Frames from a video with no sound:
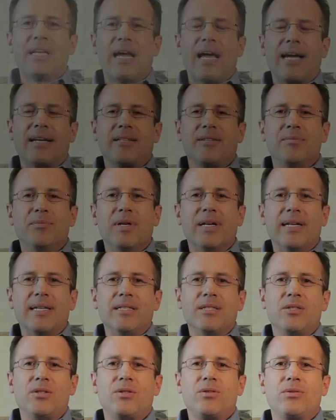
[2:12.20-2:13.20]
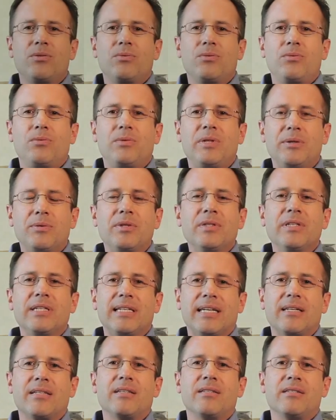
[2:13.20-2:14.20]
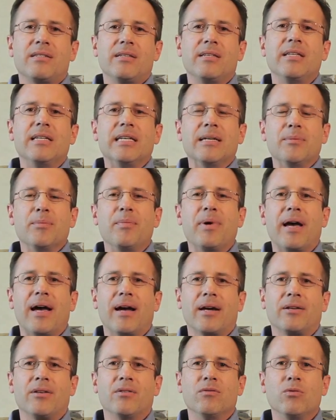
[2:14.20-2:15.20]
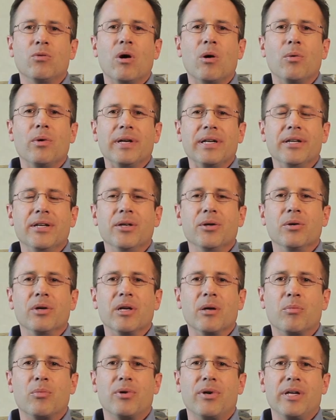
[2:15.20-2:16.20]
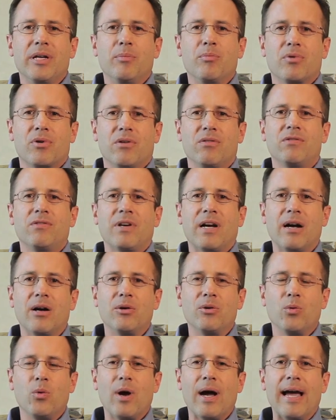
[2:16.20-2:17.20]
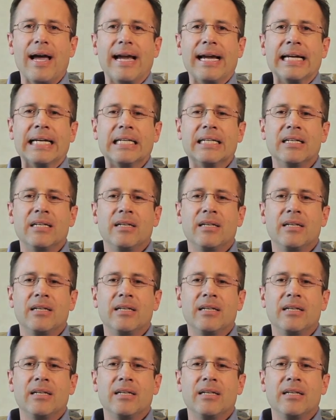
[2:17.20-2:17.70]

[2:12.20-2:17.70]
at Active Minds, we really get to see the impact of what we do in a pretty profound way.